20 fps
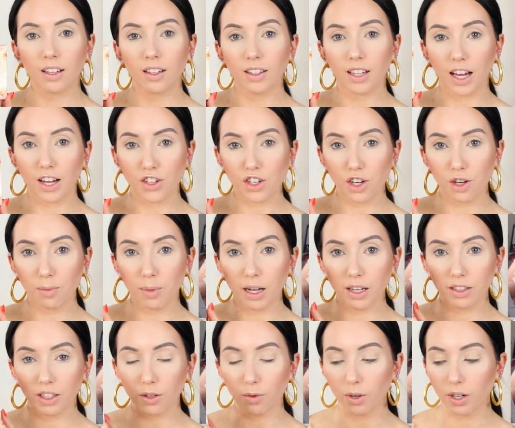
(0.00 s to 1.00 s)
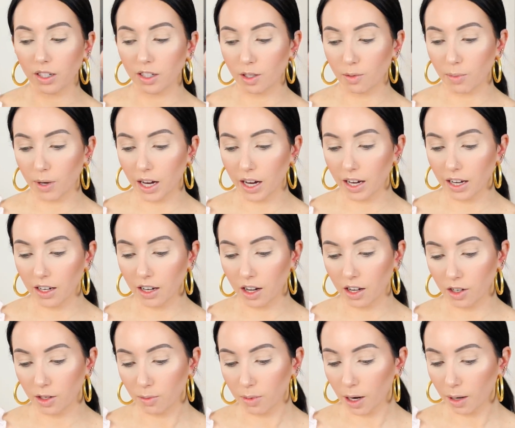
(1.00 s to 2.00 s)
The eyeshadow palette that one is by
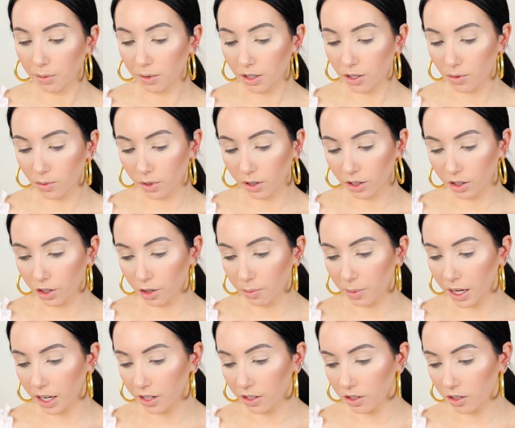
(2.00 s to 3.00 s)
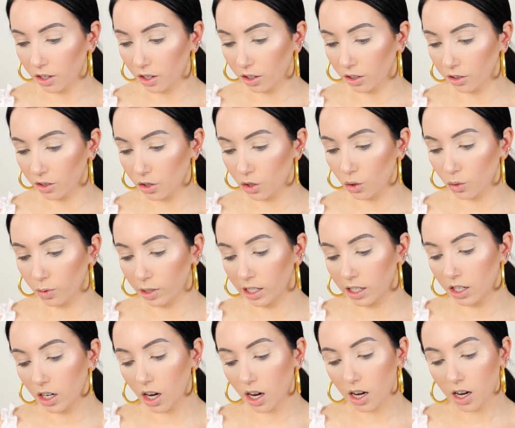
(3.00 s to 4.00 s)
Colourpop. This is one of their new palettes called Sweet
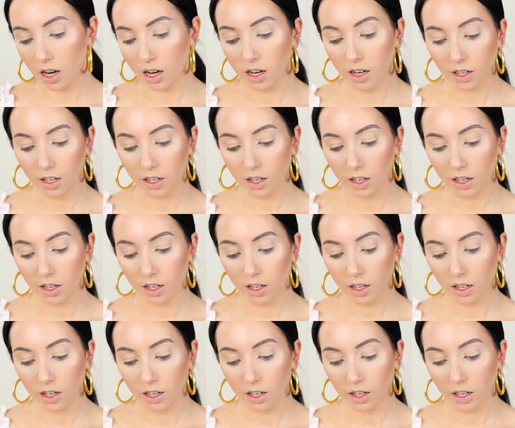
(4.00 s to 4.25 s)
Talk.